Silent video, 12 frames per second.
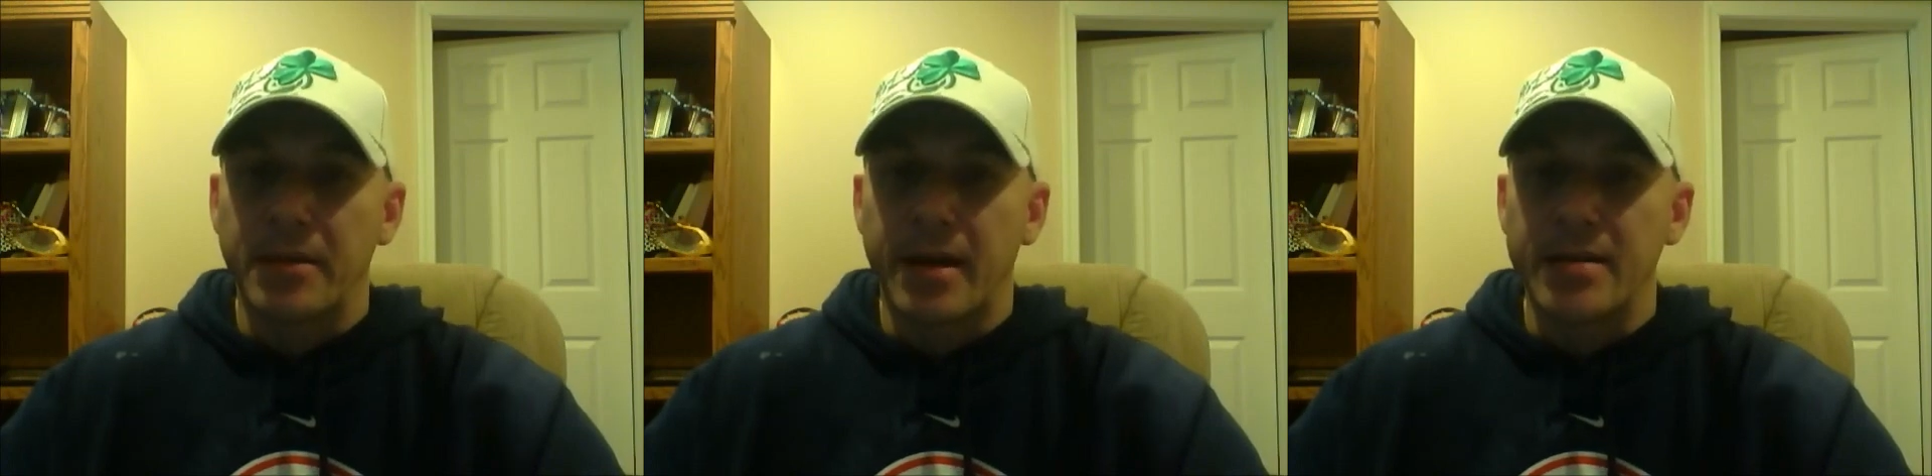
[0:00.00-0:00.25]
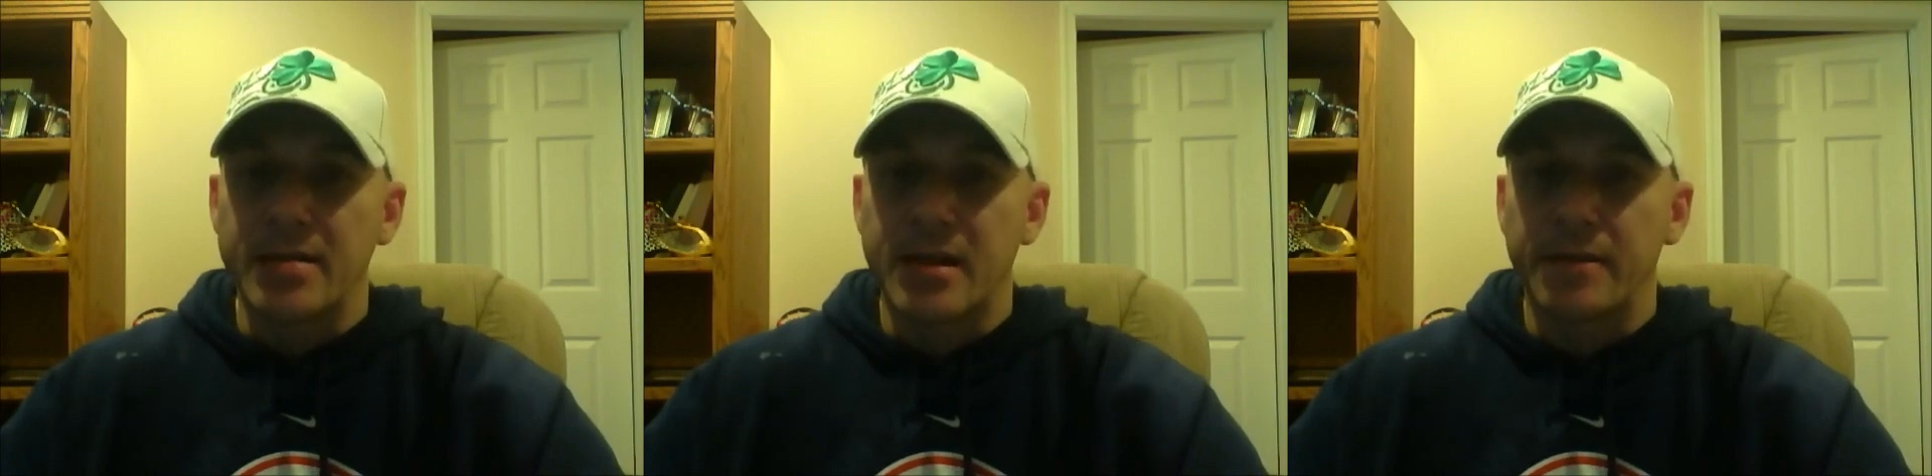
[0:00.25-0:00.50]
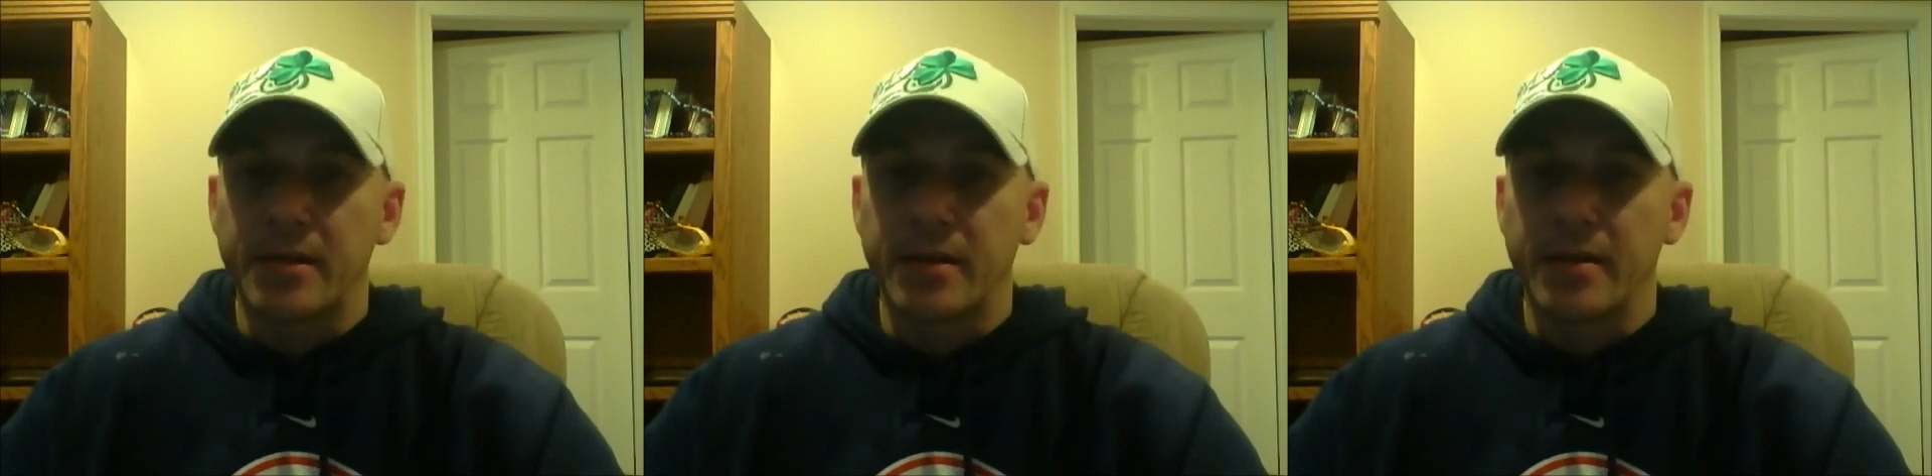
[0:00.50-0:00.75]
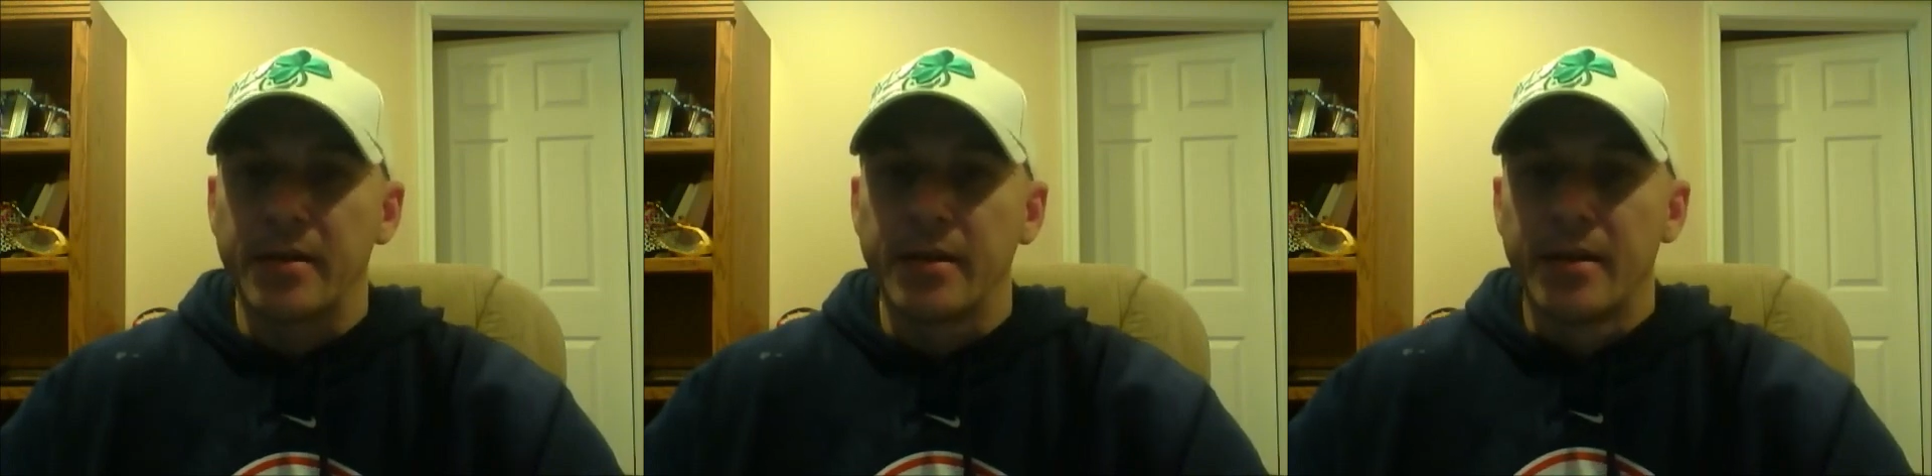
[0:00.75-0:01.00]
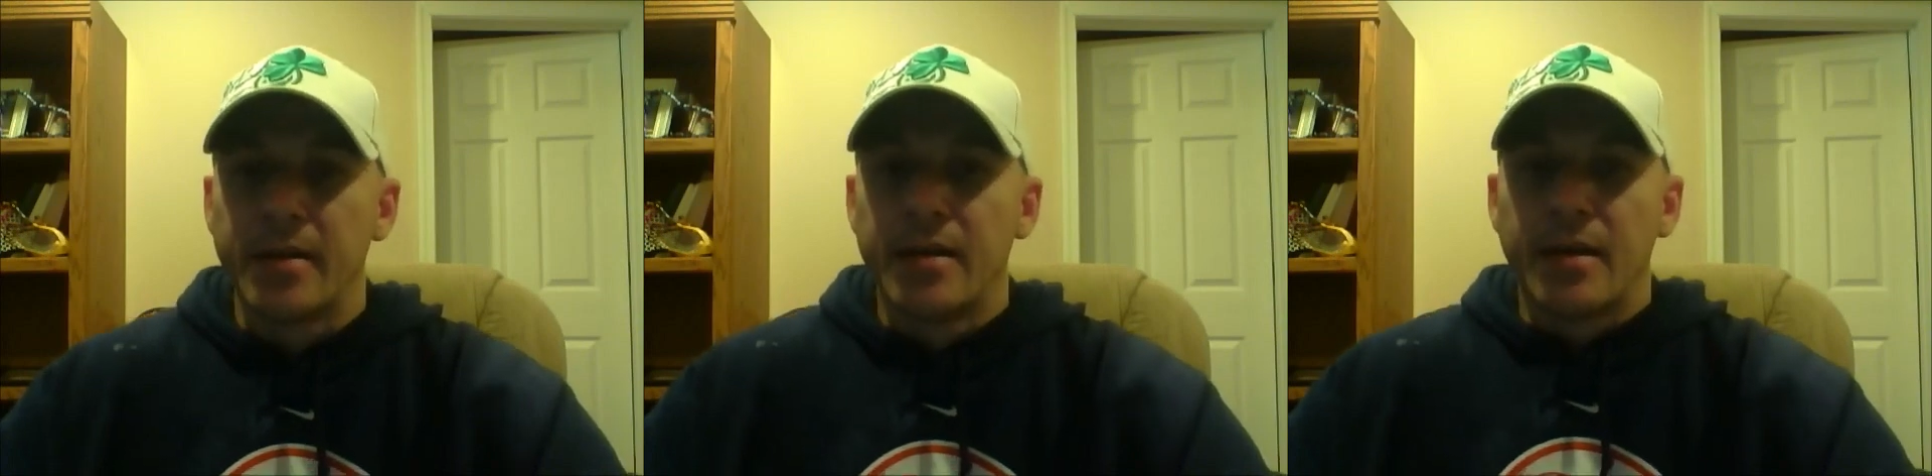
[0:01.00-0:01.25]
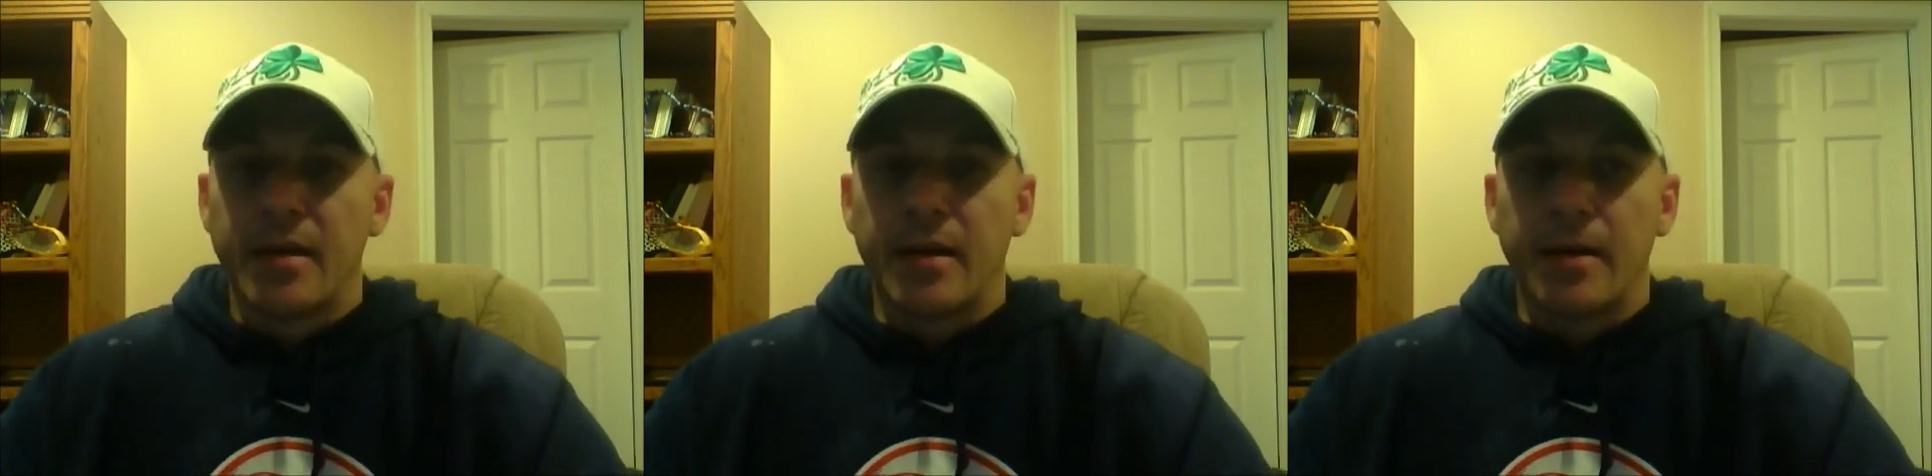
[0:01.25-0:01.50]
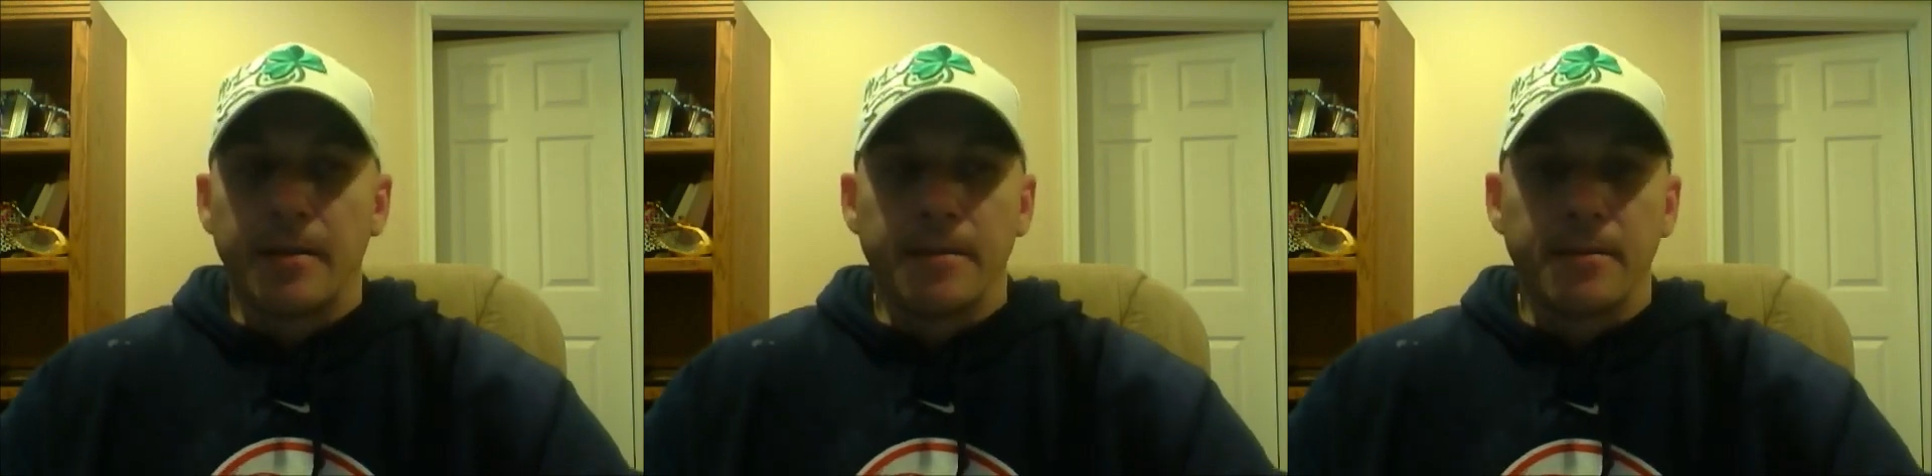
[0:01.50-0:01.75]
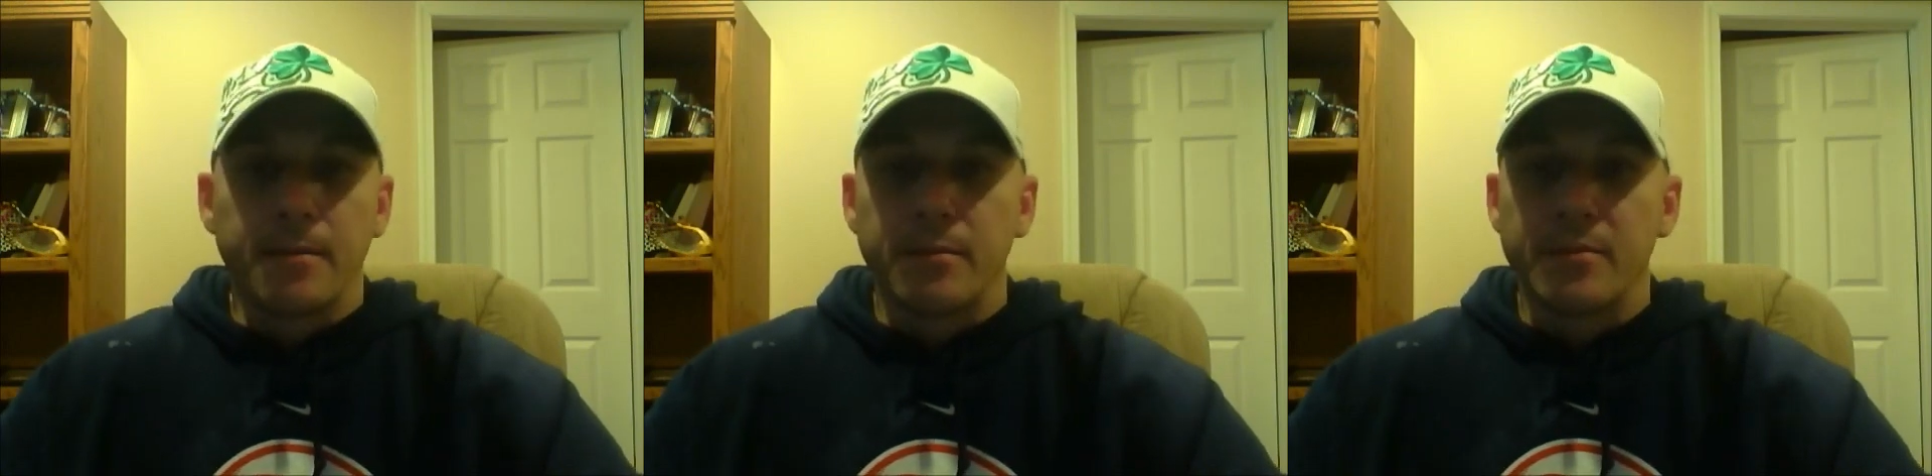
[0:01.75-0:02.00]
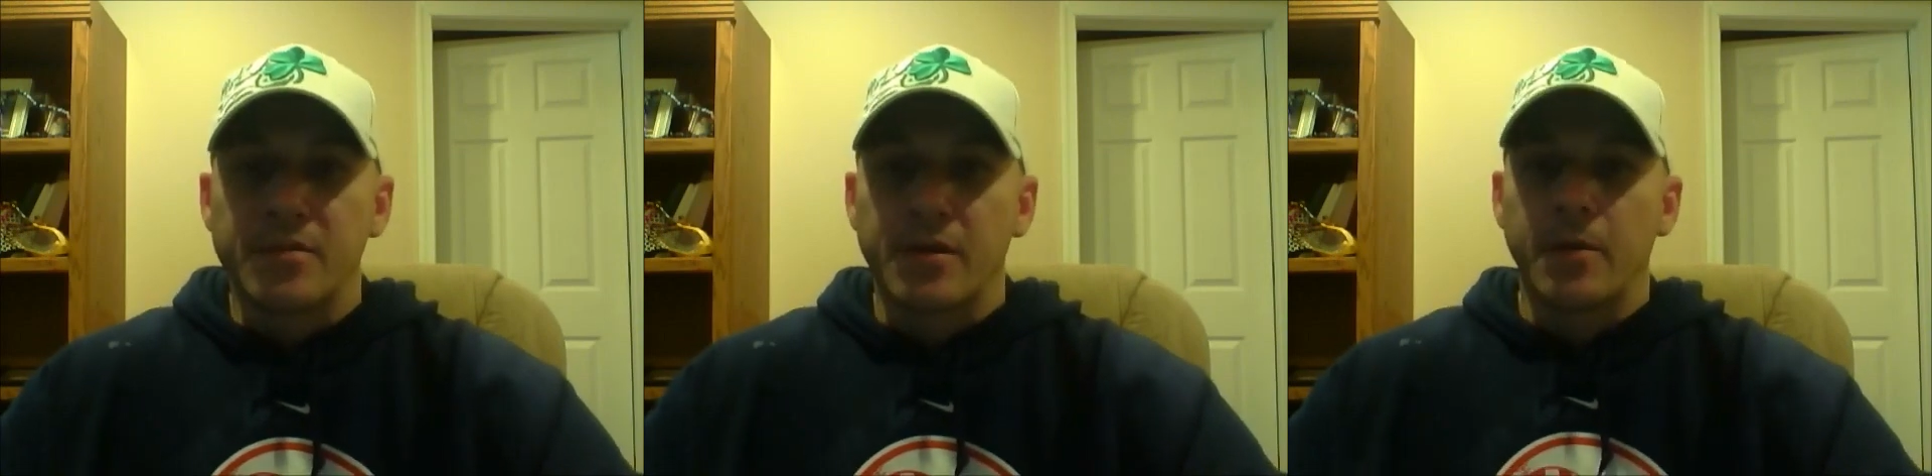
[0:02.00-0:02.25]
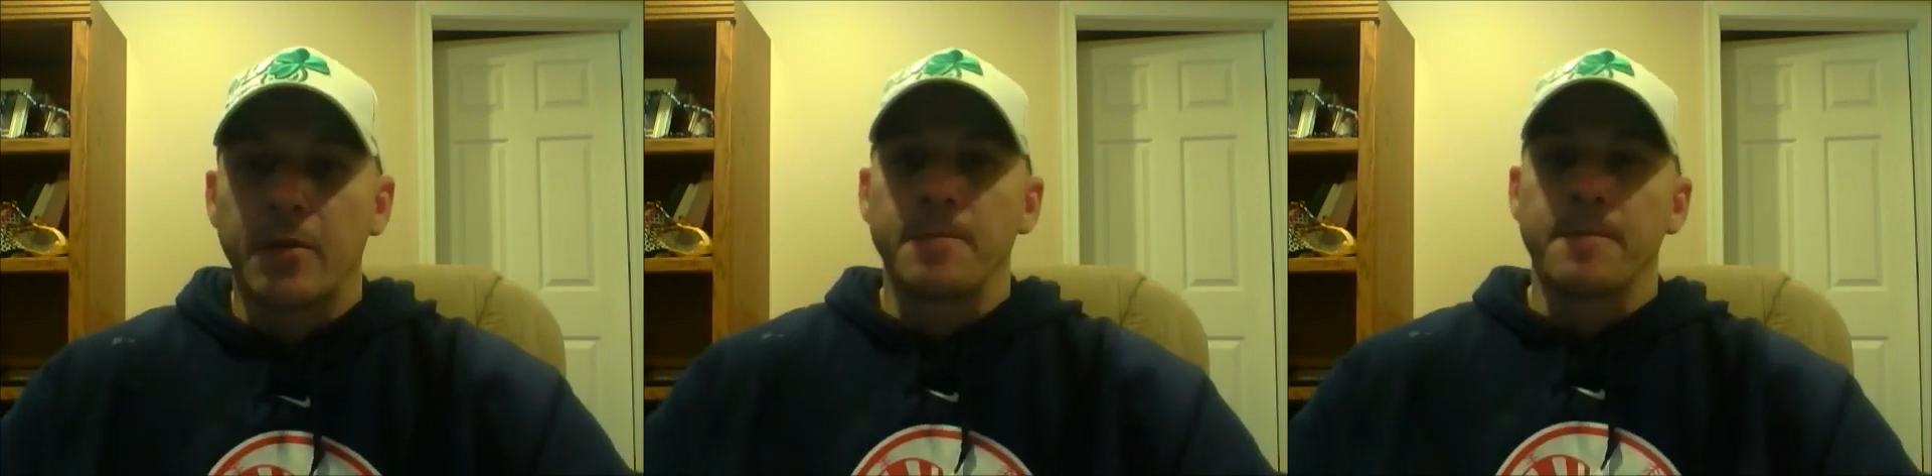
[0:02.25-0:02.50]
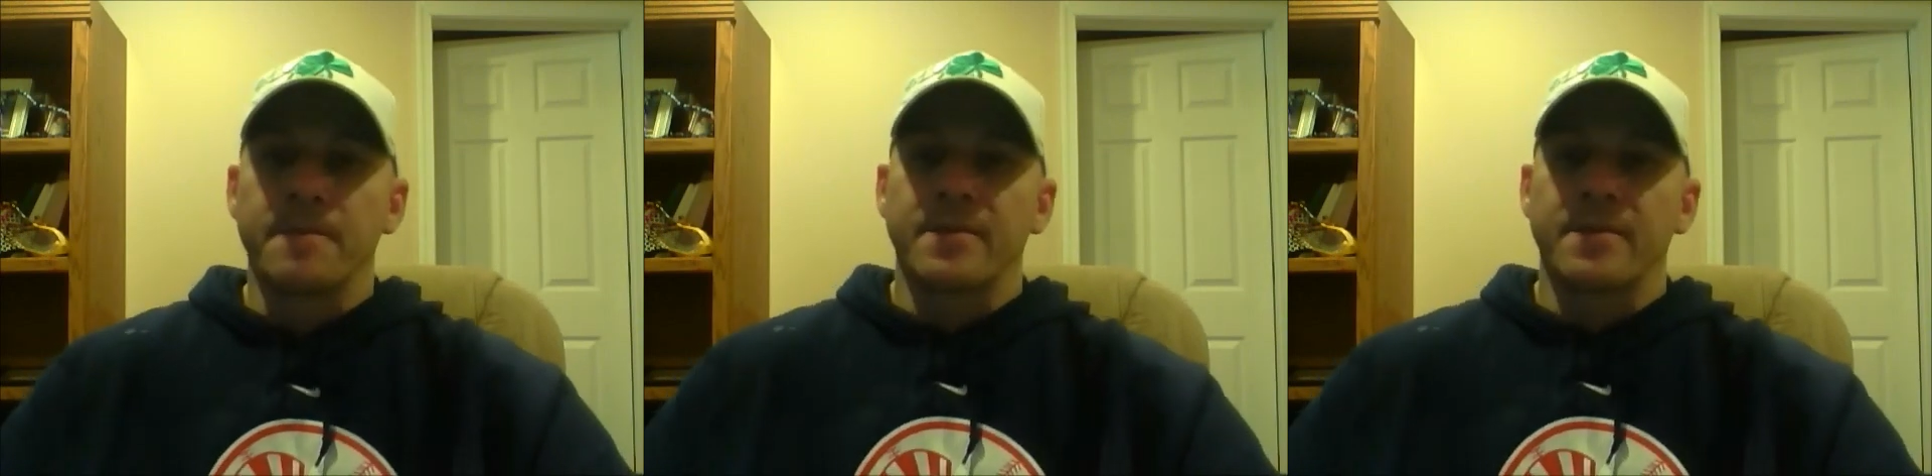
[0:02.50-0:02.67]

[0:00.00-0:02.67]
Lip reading: dyes that I've done. So